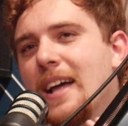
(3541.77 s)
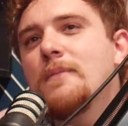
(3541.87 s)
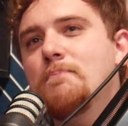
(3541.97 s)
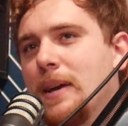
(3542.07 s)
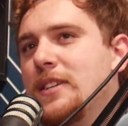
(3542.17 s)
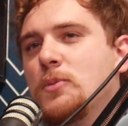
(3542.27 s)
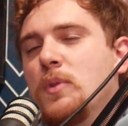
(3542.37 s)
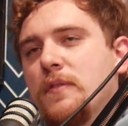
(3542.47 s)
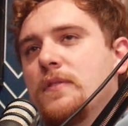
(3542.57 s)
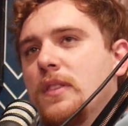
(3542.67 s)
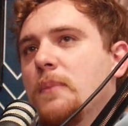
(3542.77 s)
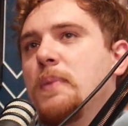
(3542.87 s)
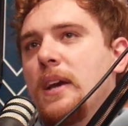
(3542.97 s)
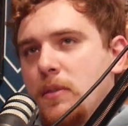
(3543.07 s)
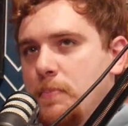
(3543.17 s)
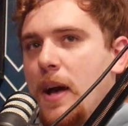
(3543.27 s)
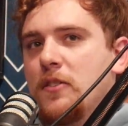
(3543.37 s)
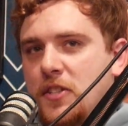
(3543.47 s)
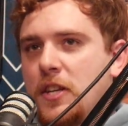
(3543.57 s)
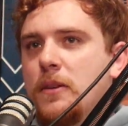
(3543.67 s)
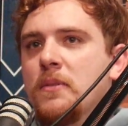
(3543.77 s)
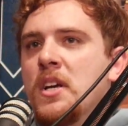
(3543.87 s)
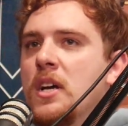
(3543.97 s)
of mixed with The Big Lebowski.